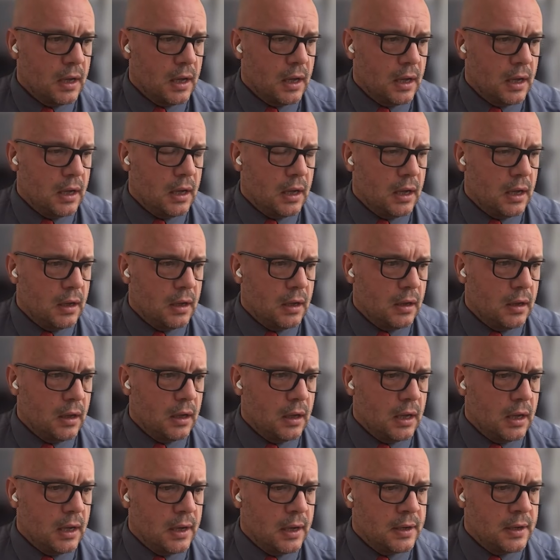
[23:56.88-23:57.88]
a, a,
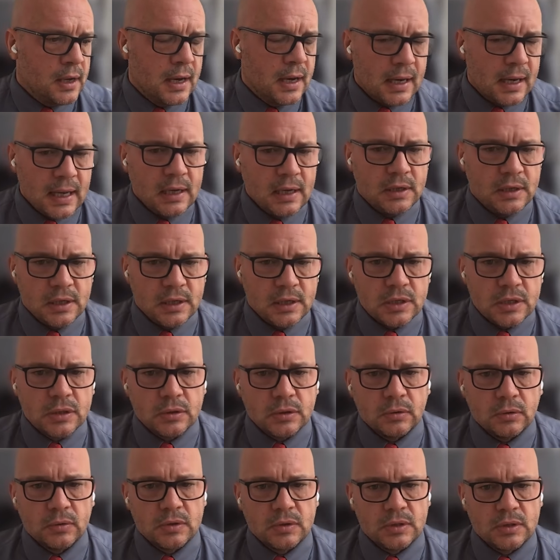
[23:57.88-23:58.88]
an elite
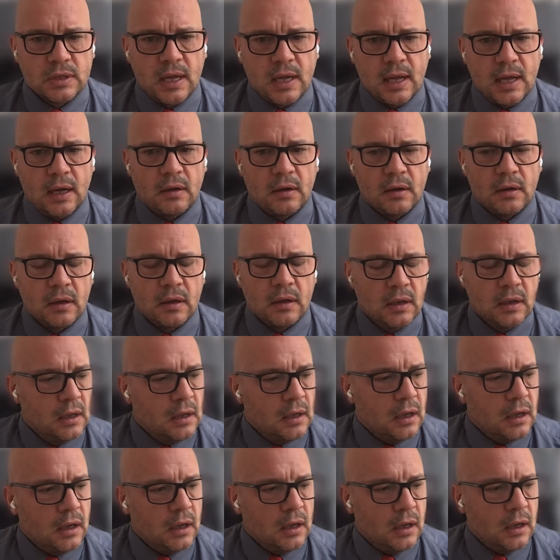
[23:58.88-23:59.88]
discourse now,
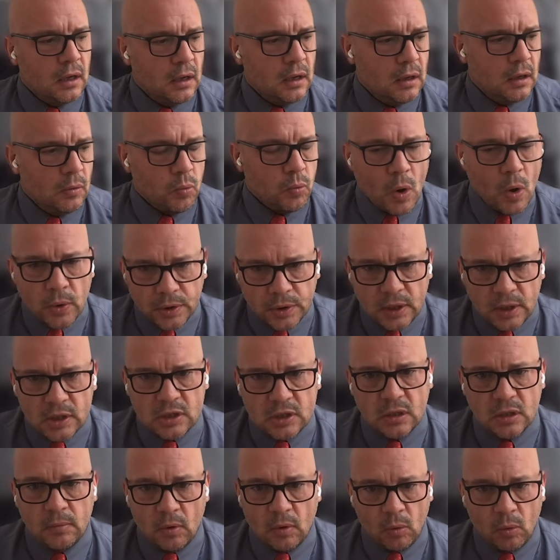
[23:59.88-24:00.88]
uh,
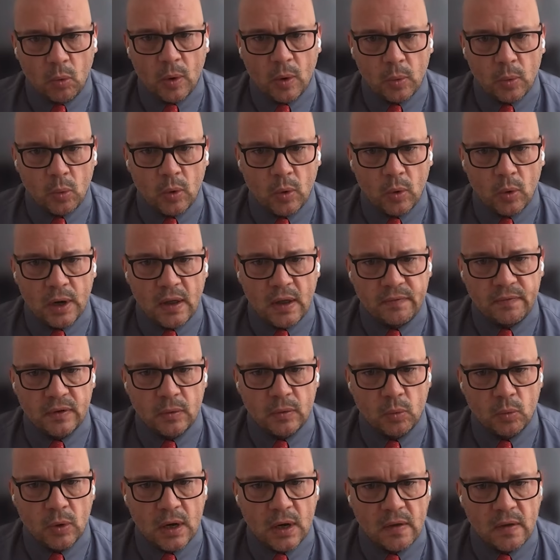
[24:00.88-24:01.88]
wokeism or wh whatever
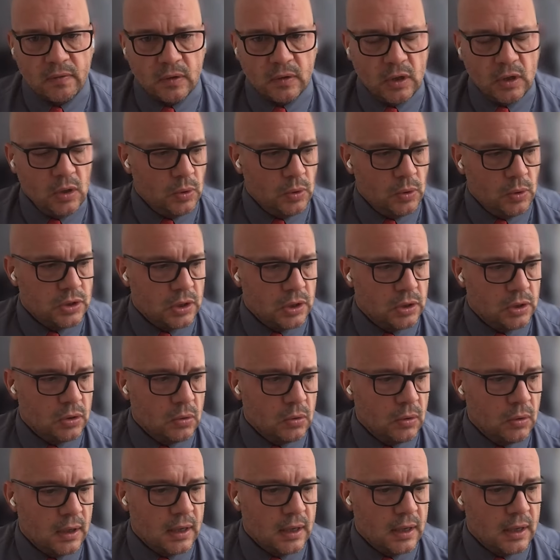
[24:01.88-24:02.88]
whatever you wish to
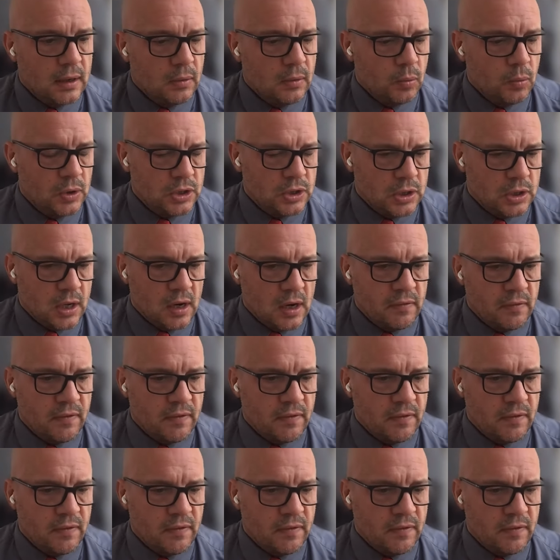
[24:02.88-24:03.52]
call it, which kind of